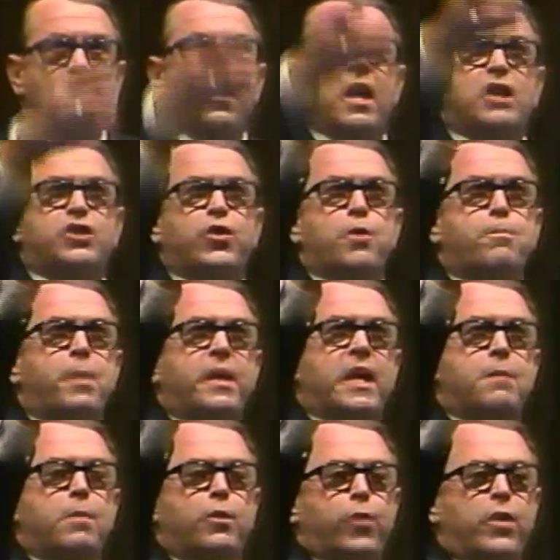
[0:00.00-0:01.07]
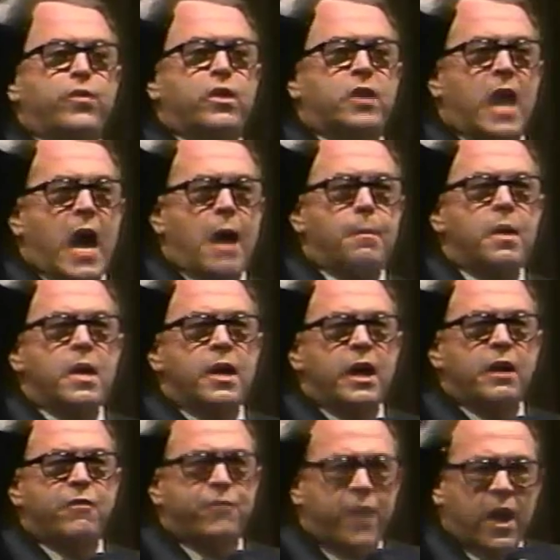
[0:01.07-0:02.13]
unless he repented between the time
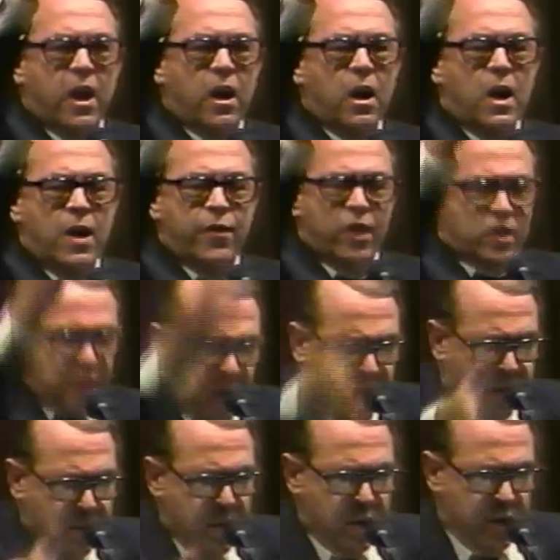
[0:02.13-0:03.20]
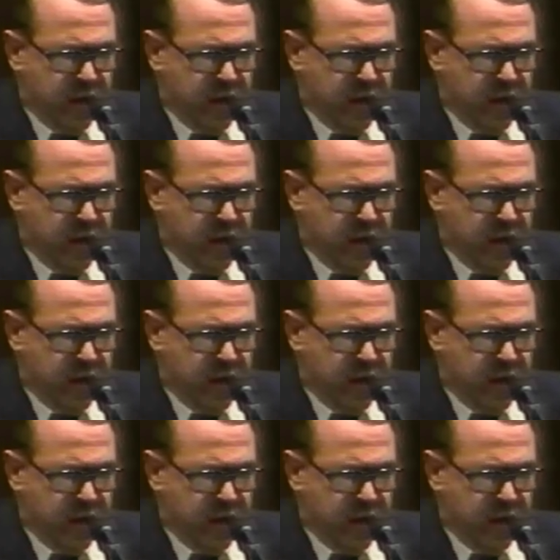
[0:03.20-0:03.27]
he fell and the time